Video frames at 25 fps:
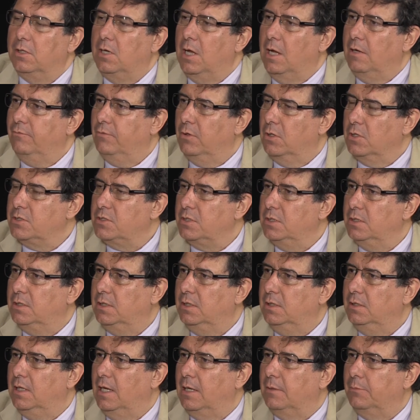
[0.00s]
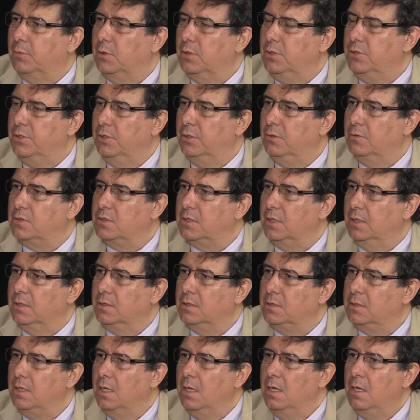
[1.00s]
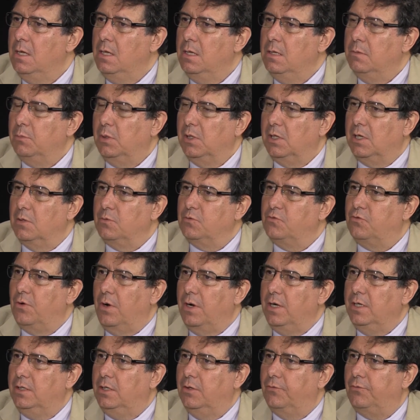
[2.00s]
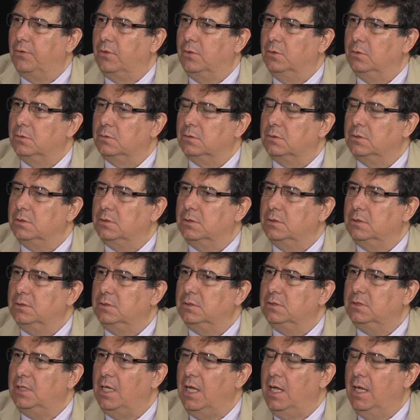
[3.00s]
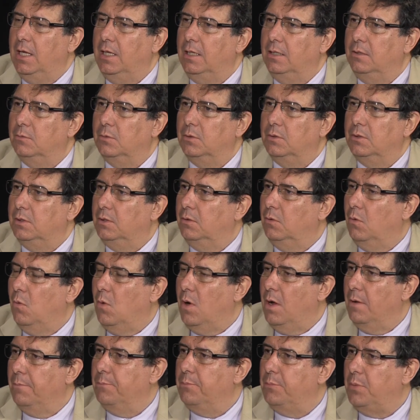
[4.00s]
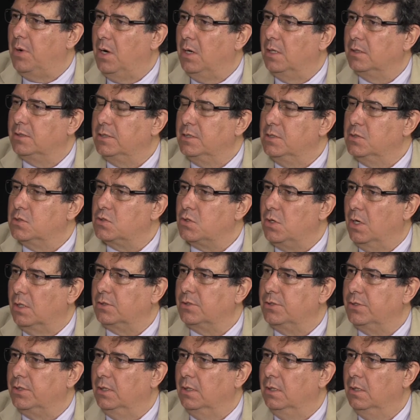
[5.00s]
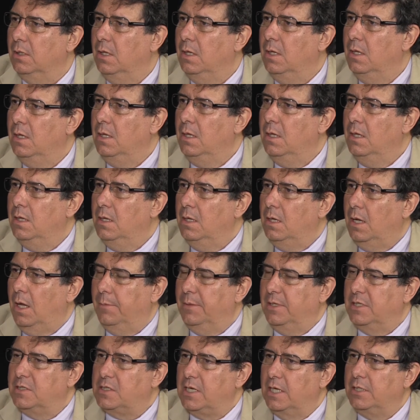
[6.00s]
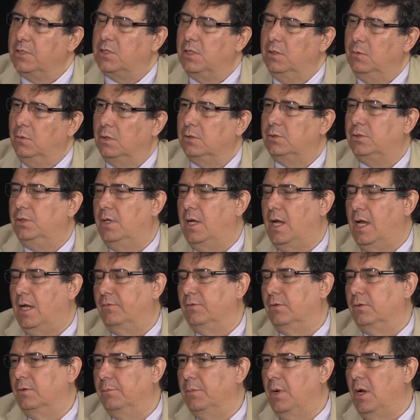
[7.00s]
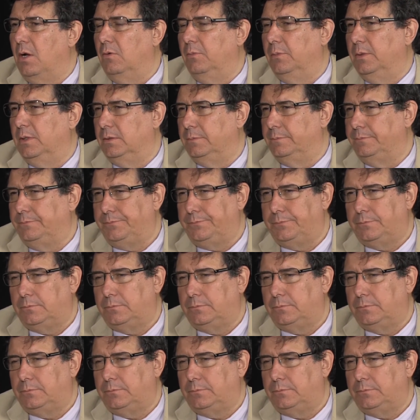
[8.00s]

the diversity that produces. It becomes very difficult to contain within a one-party structure. I mean, essentially what you have at the moment